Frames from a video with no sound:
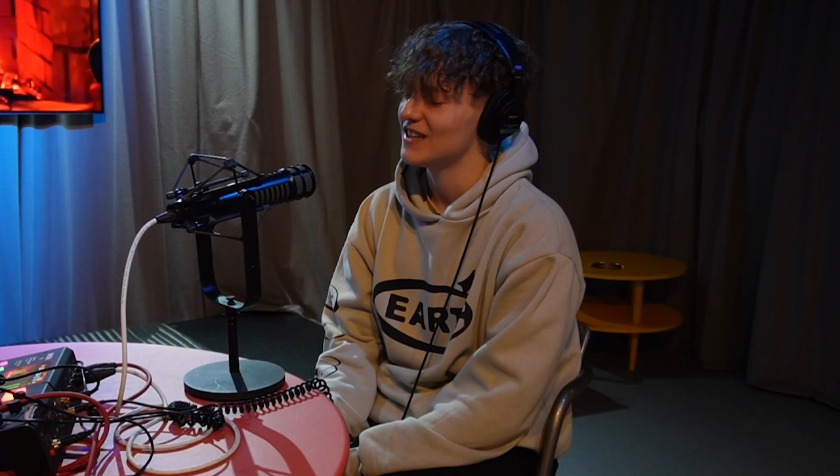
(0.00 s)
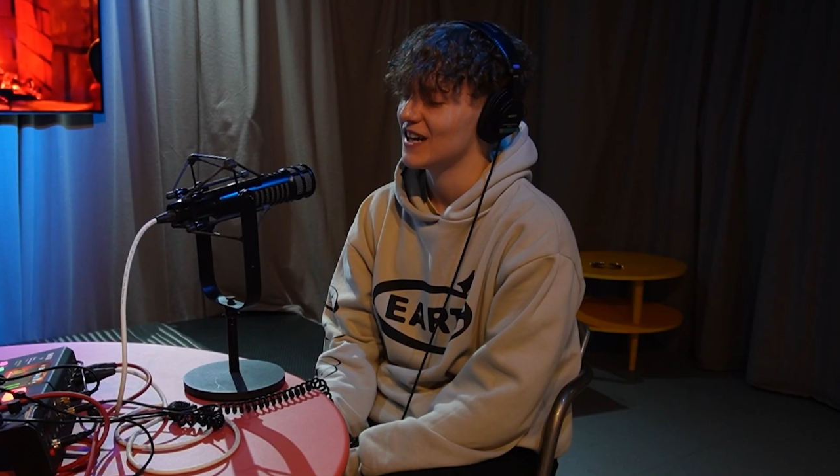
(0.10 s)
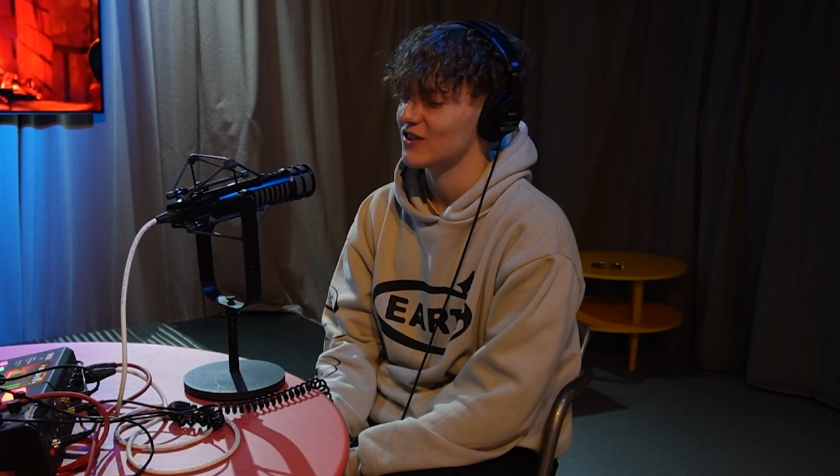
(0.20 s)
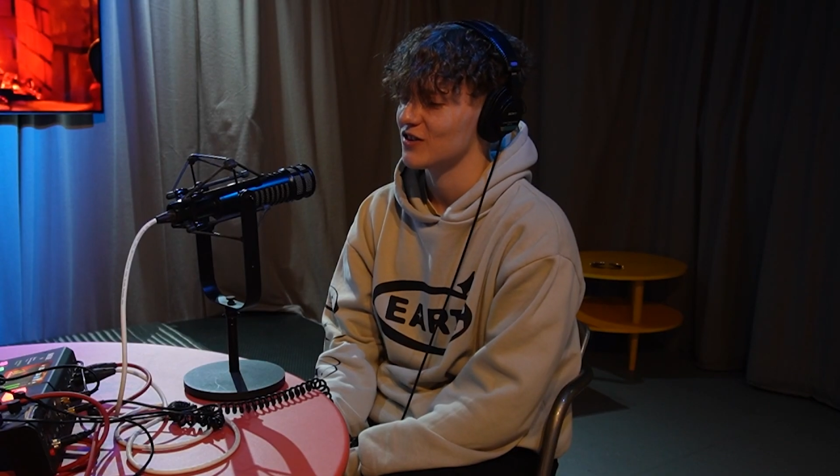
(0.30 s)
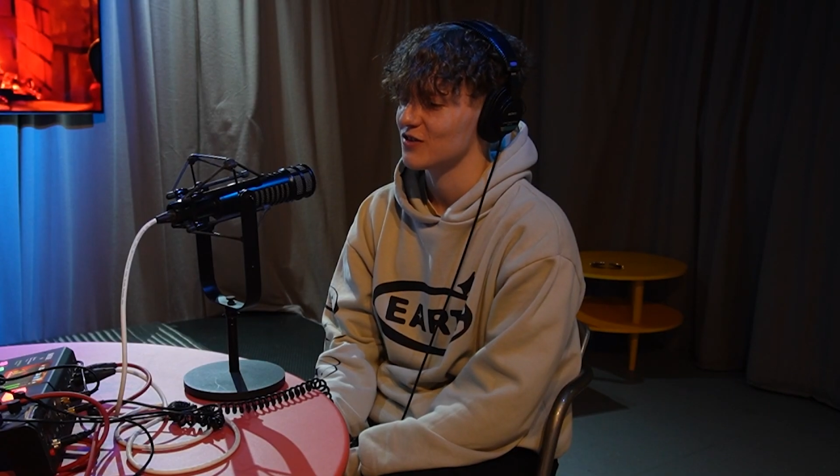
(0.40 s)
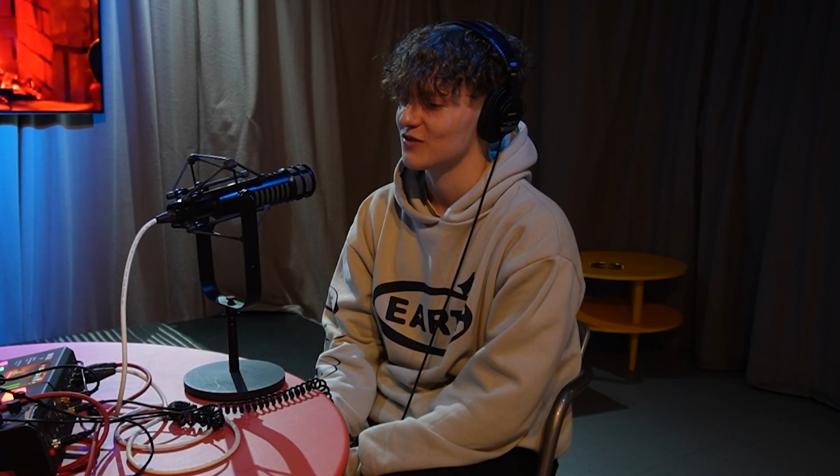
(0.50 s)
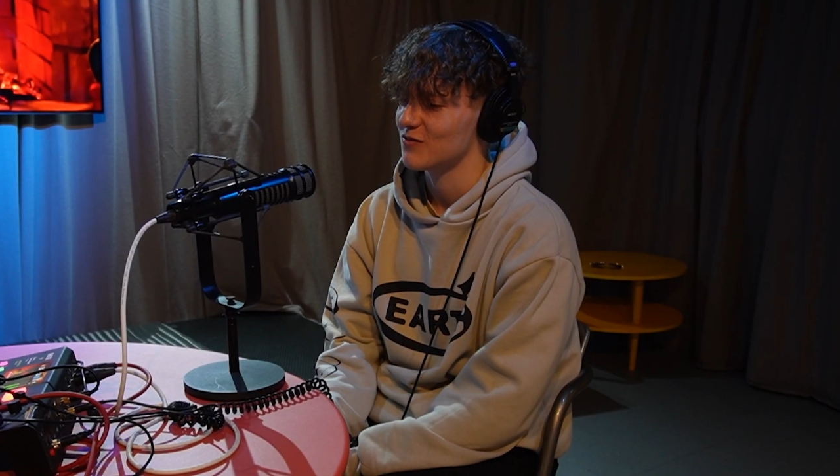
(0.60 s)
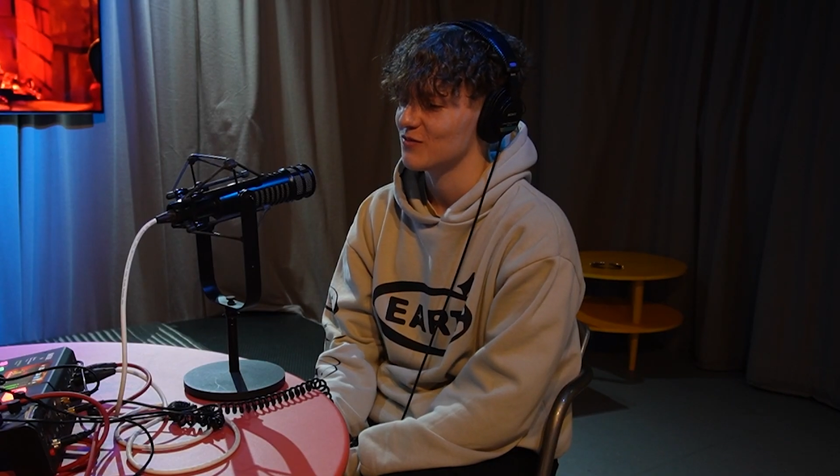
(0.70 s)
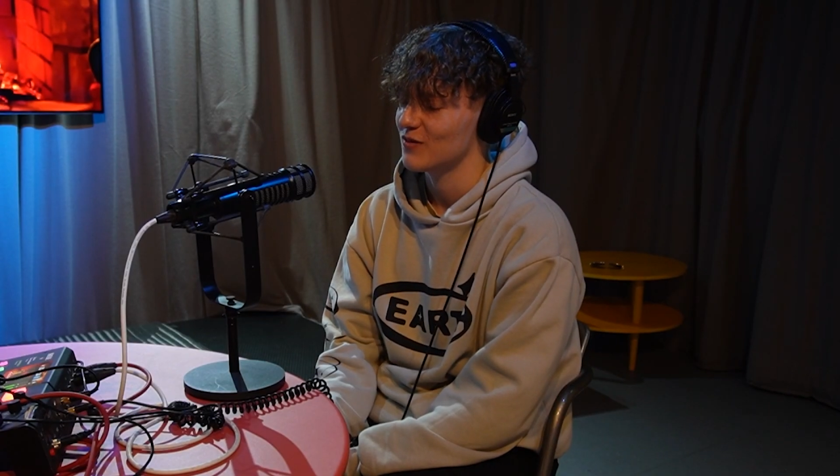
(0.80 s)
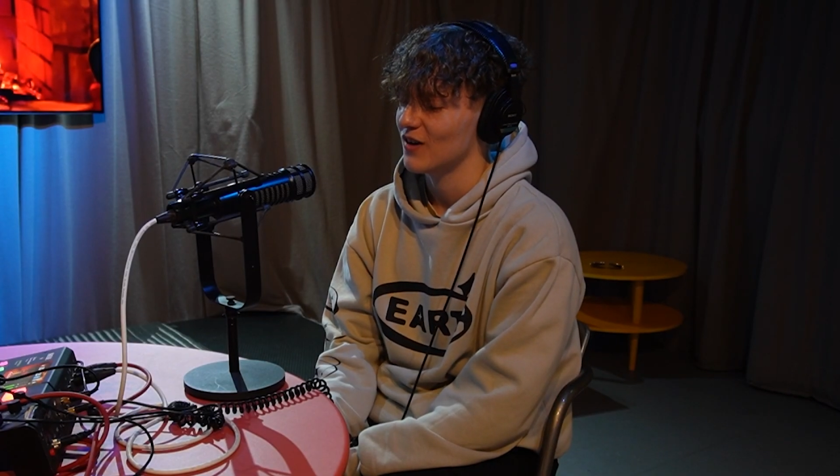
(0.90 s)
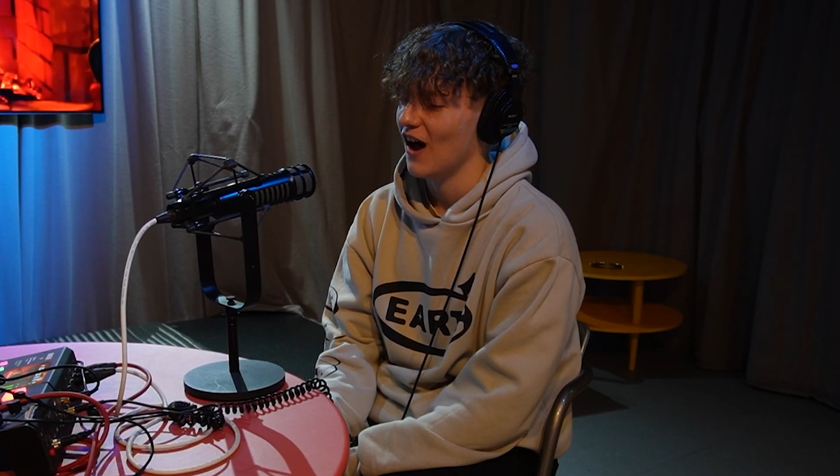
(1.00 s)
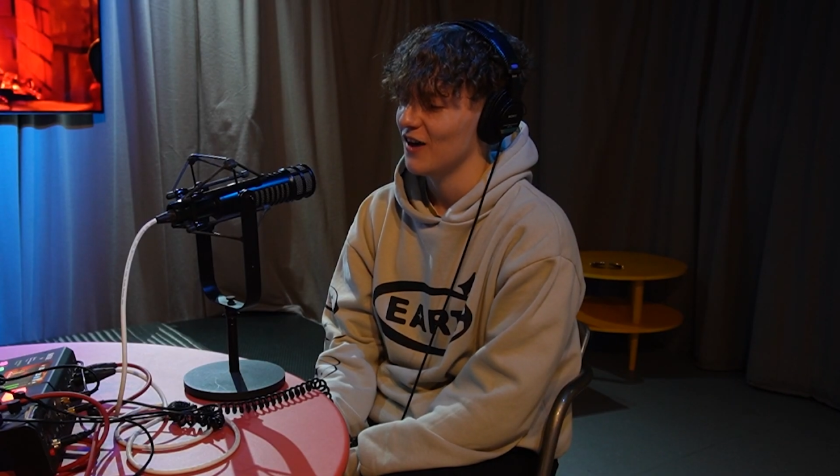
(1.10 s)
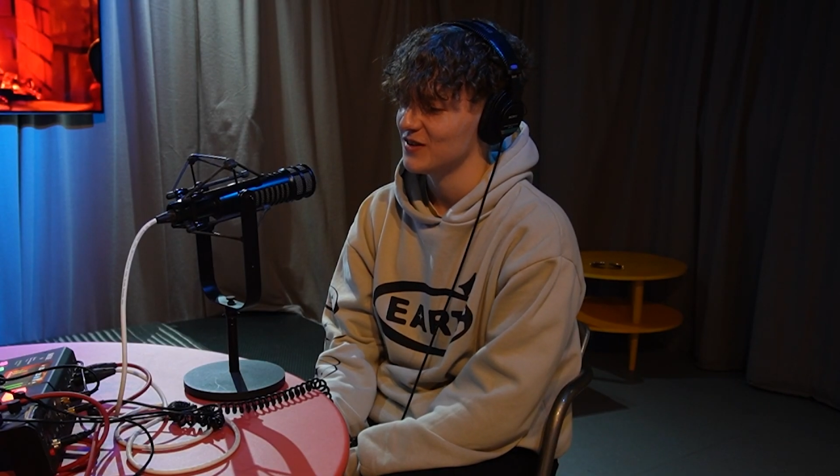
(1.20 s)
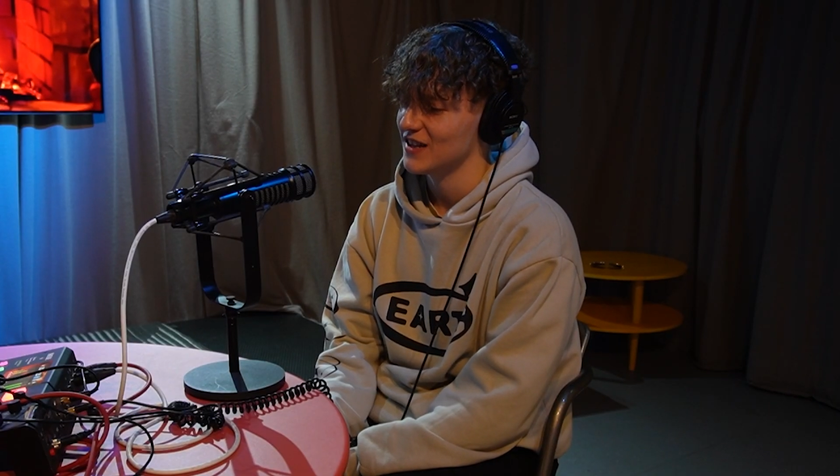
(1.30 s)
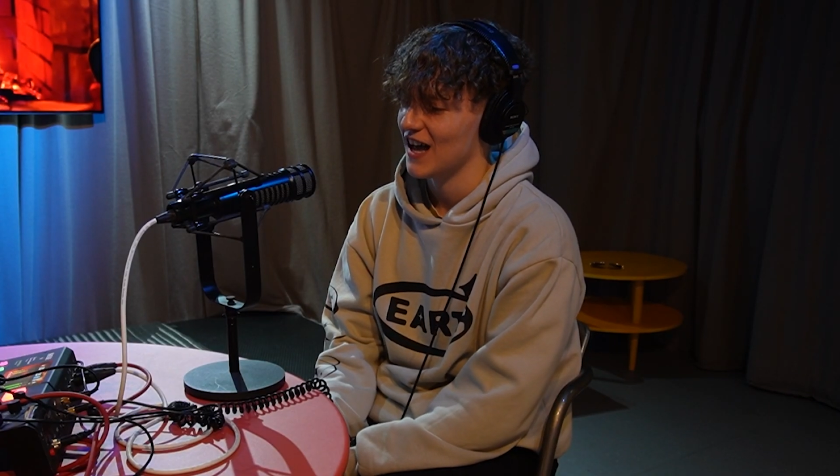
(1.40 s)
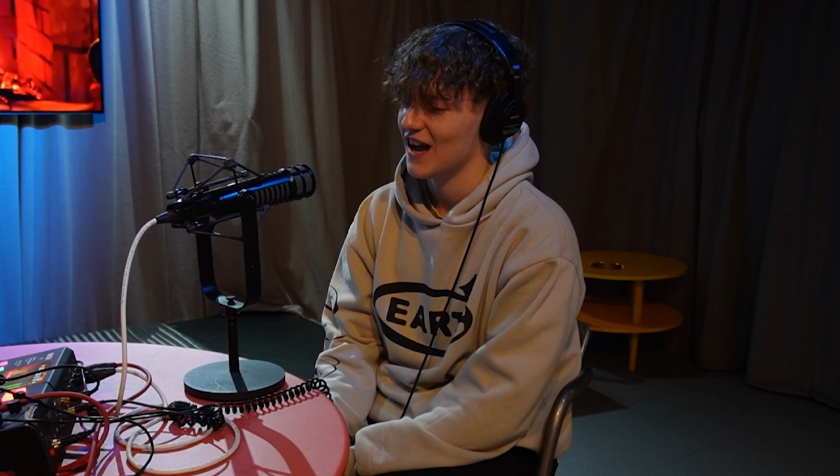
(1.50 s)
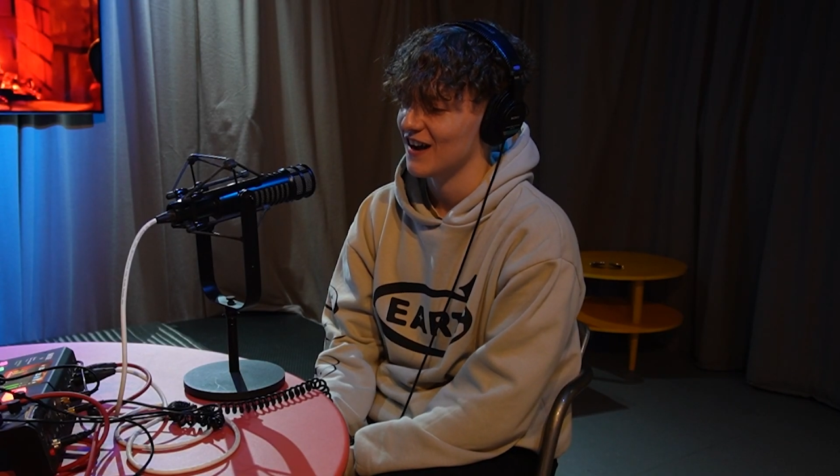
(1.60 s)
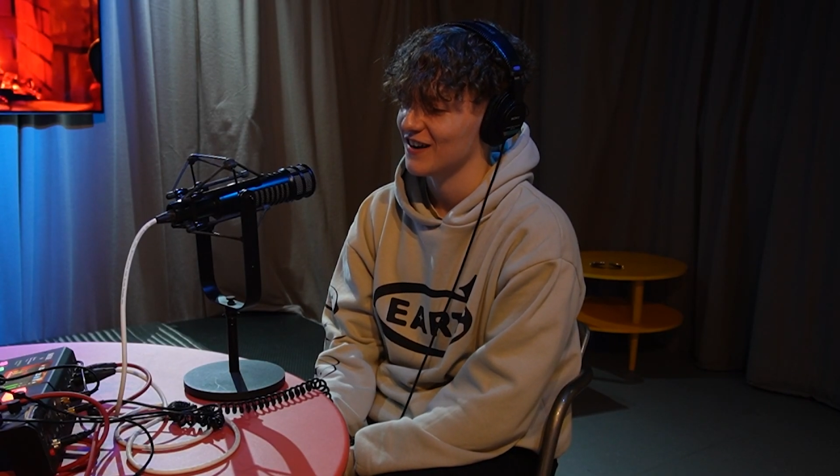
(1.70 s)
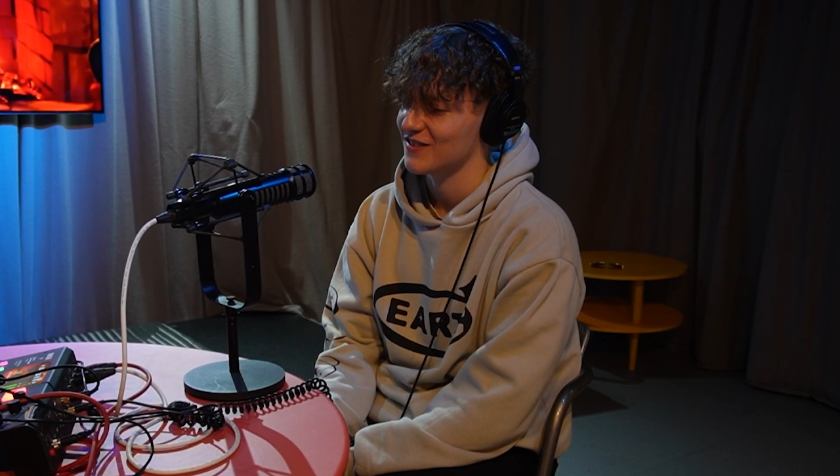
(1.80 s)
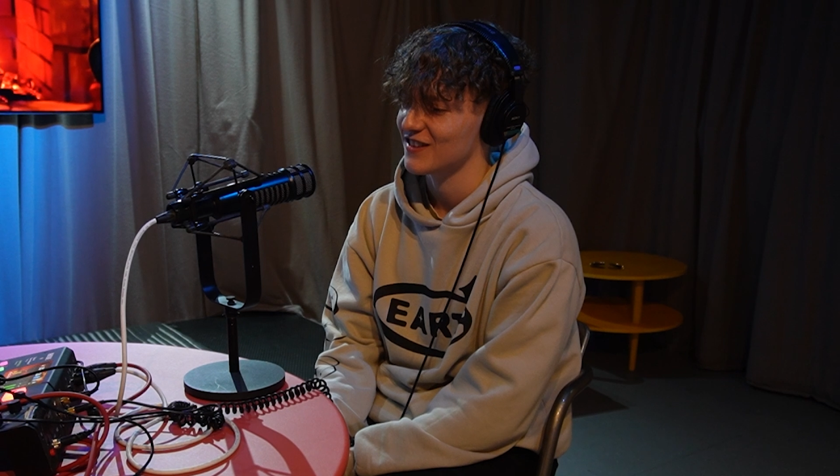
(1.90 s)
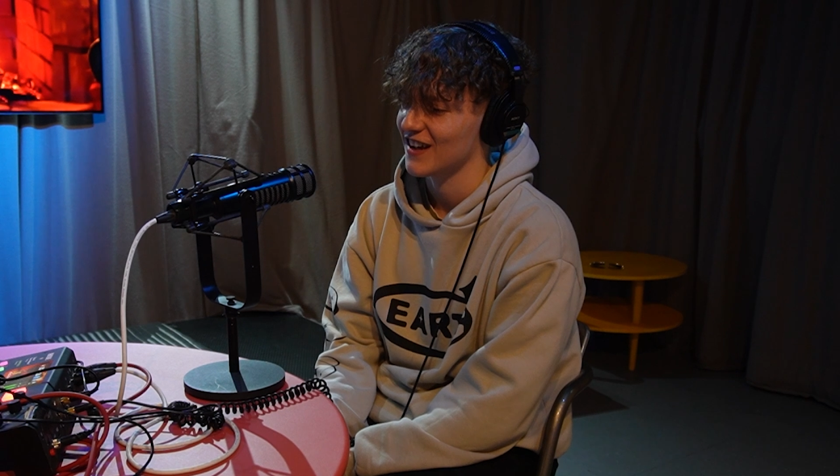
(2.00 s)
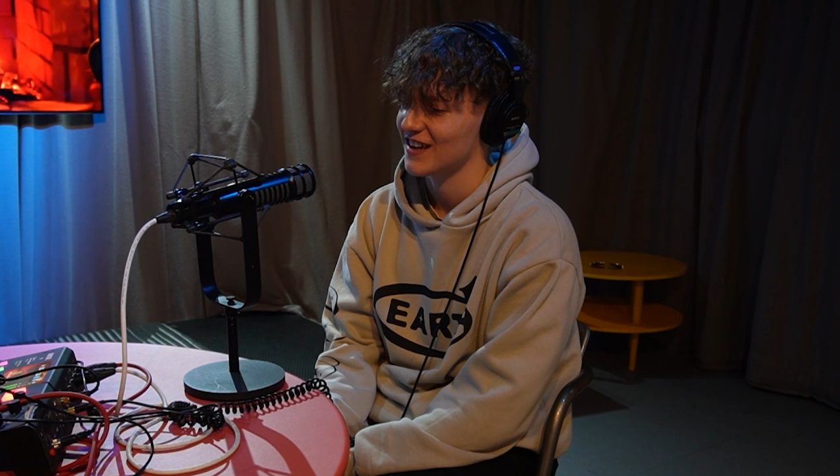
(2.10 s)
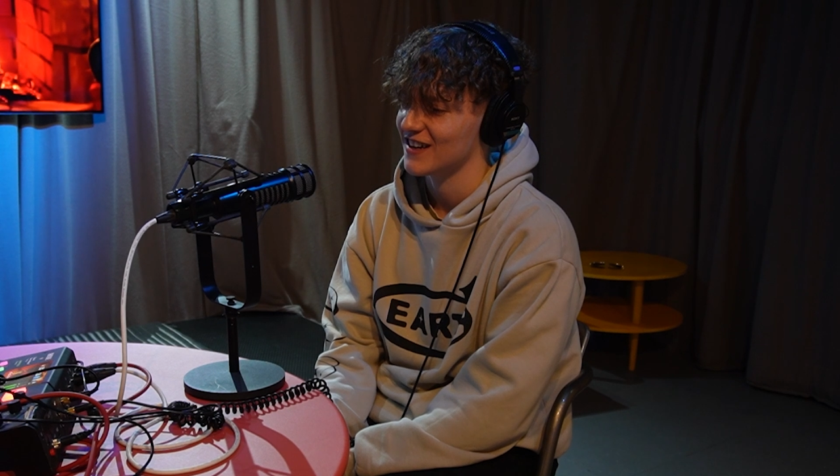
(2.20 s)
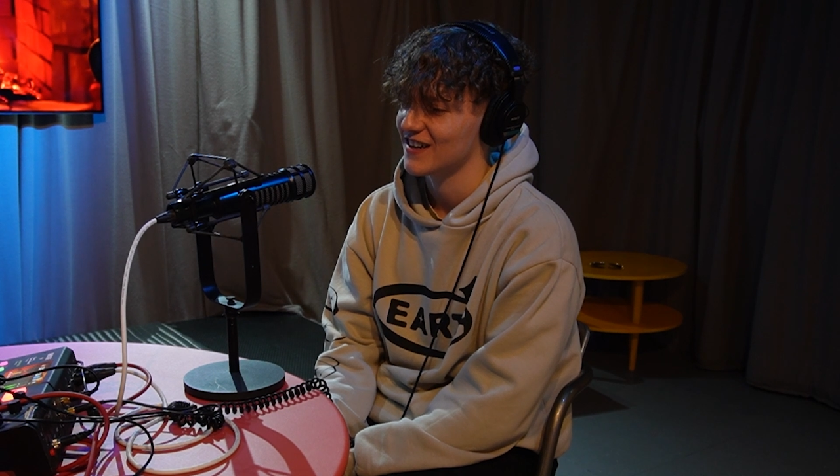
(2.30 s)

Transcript: yeah, so after that, I was like,